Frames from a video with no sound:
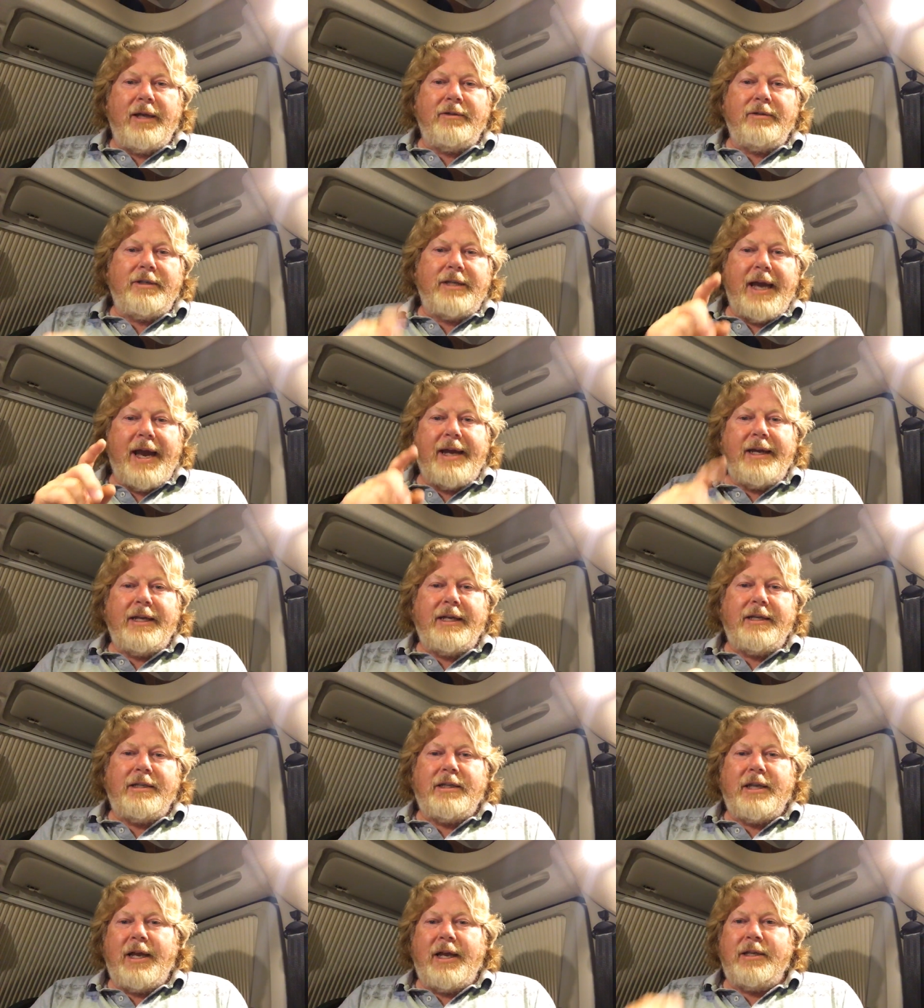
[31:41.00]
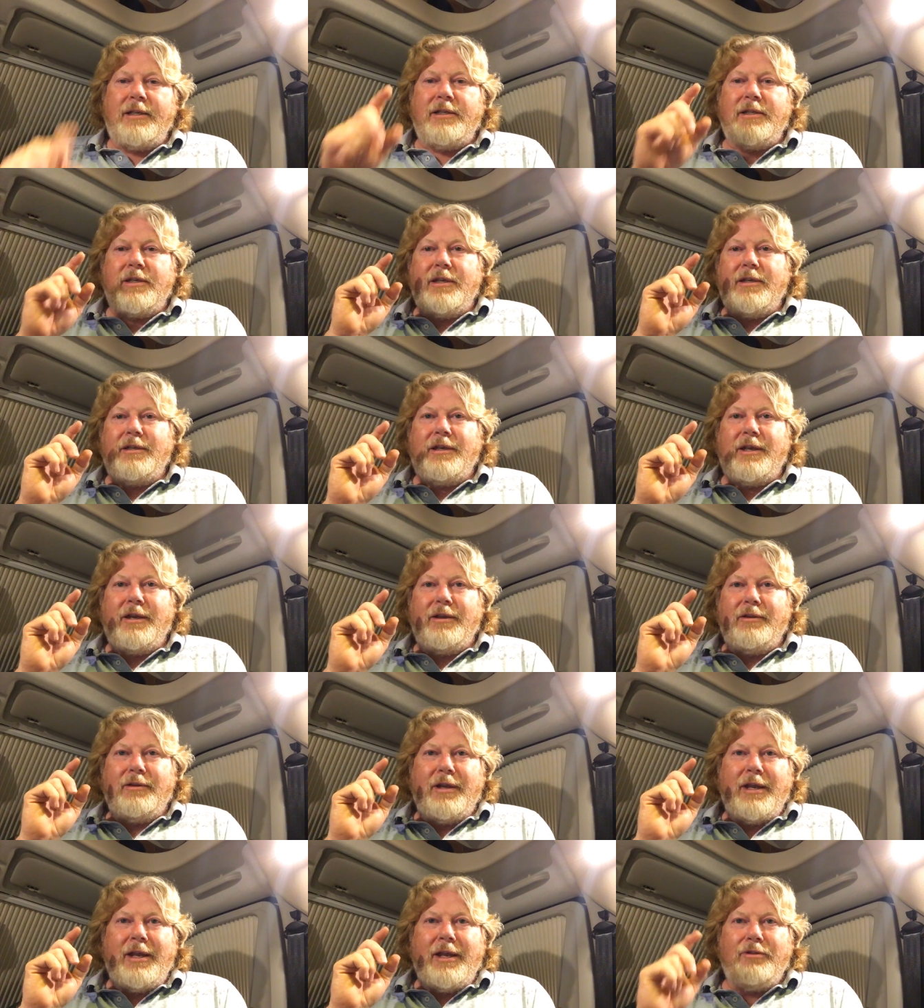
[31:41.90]
Danny says
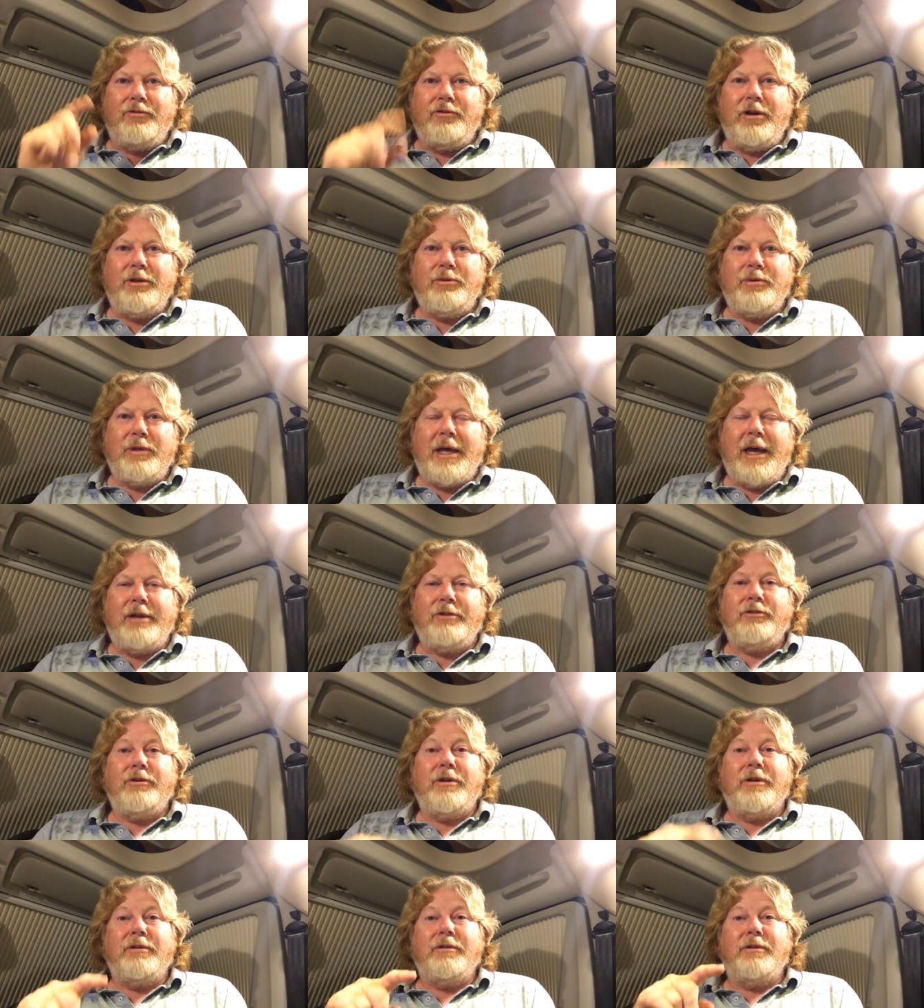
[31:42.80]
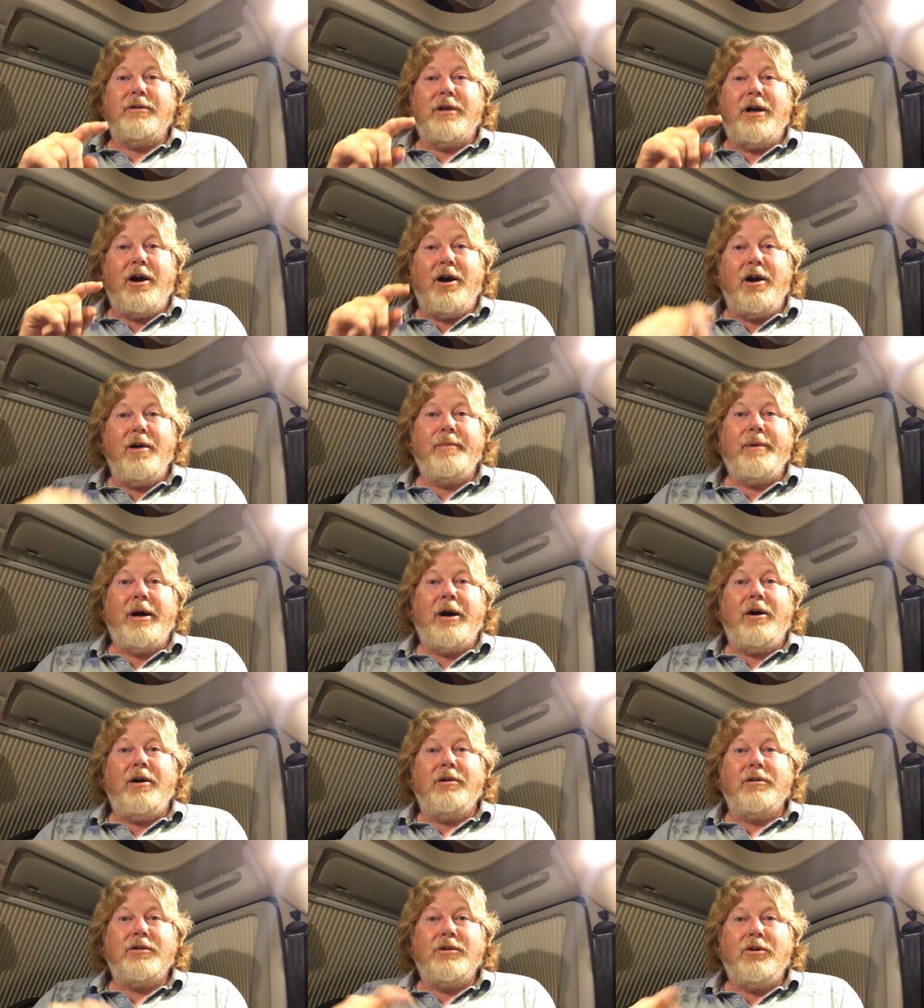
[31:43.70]
he agrees with Adrian, Hymer
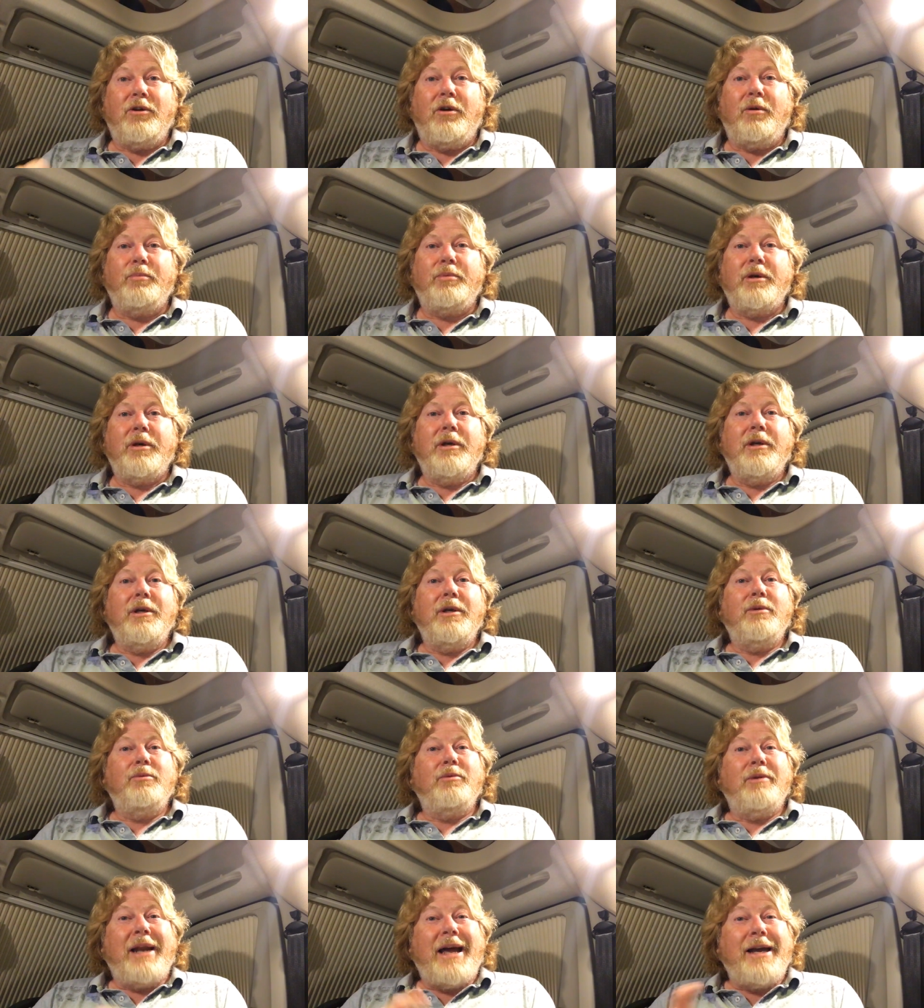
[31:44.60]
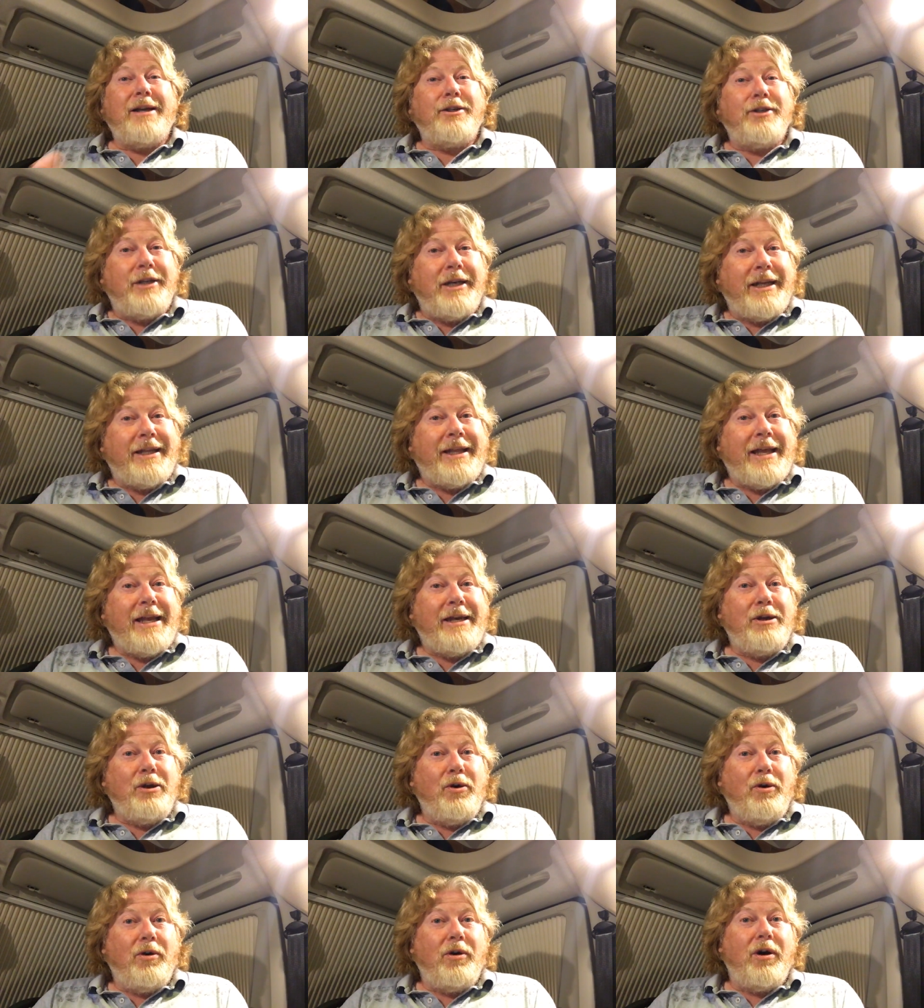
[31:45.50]
are top. Well, actually, they're
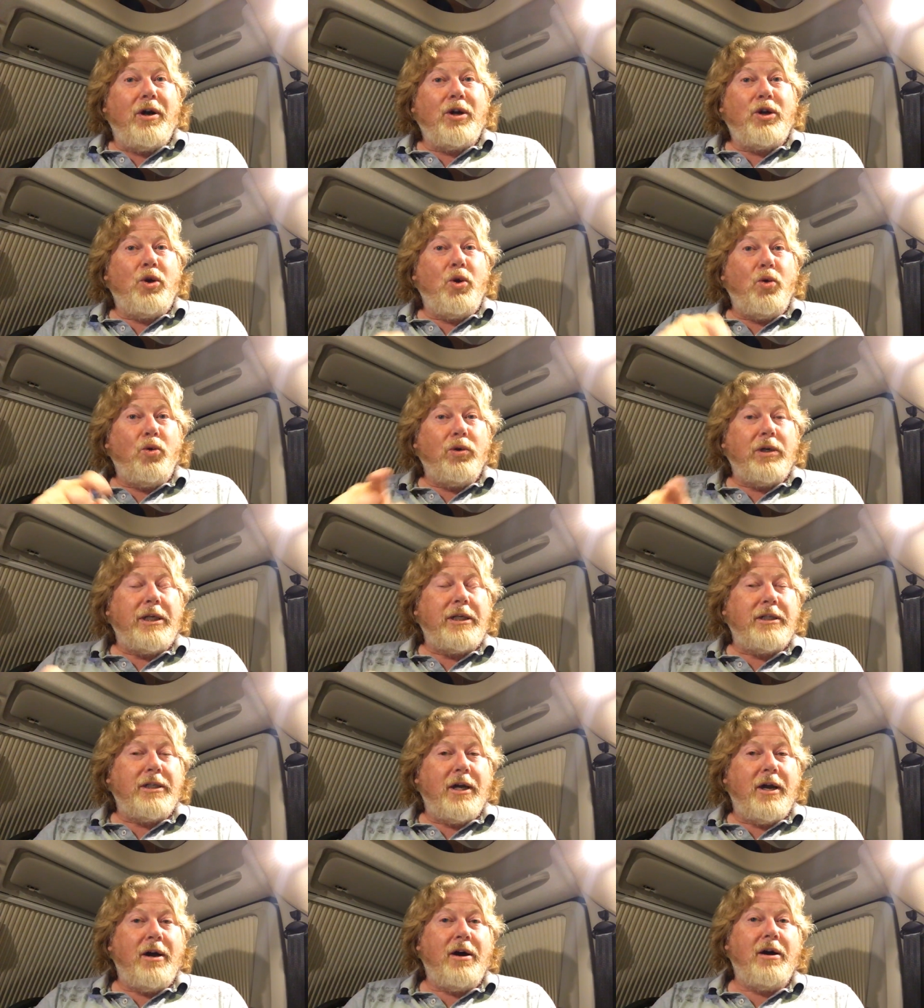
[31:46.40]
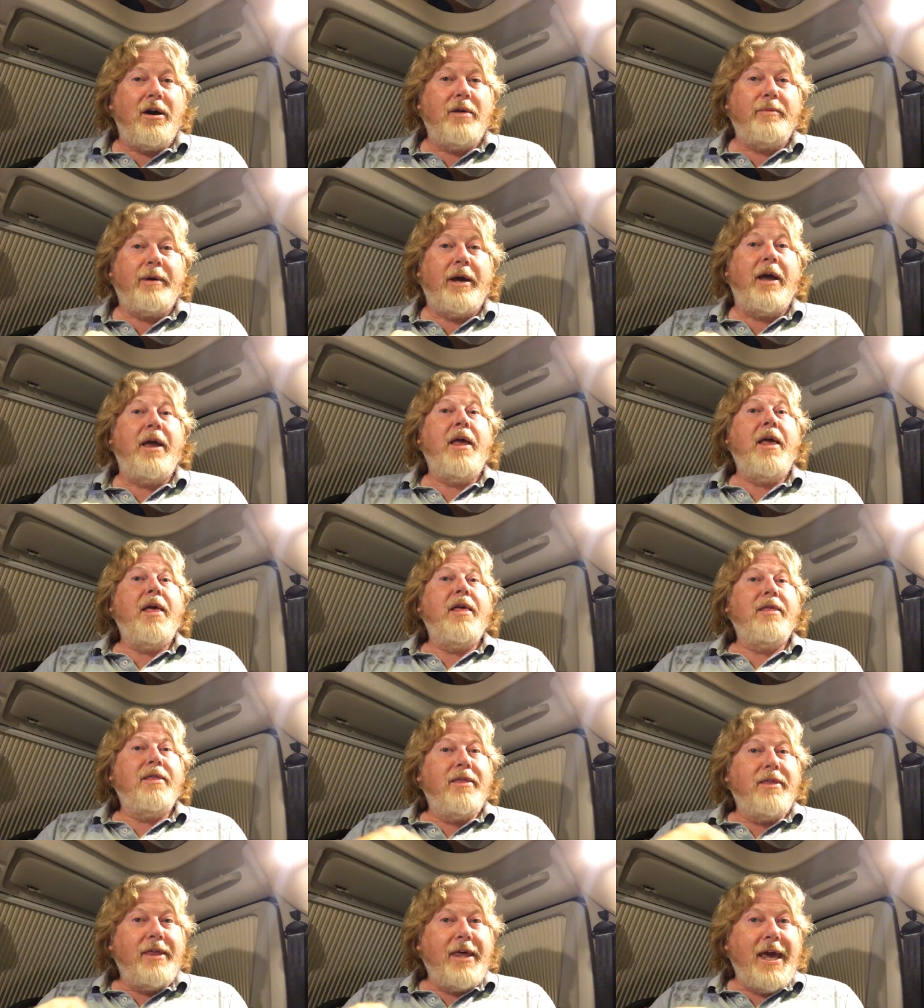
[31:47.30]
not. According to Hymer,
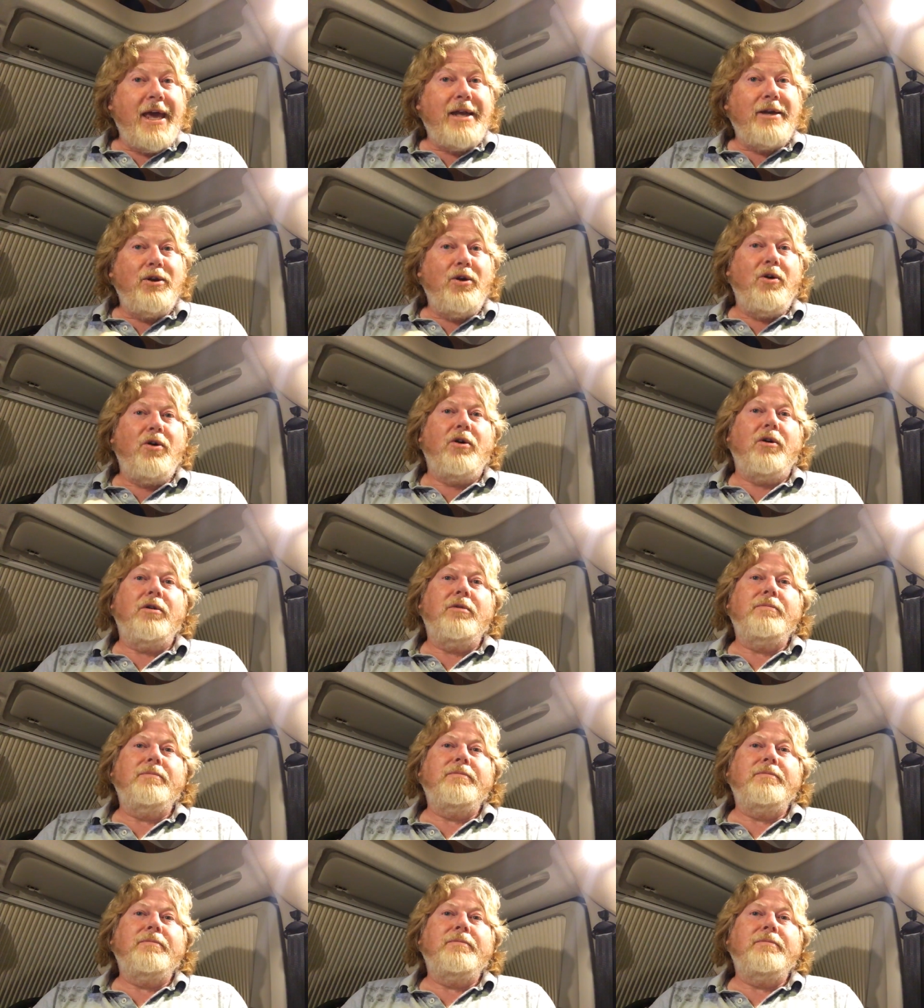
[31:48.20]
they're not.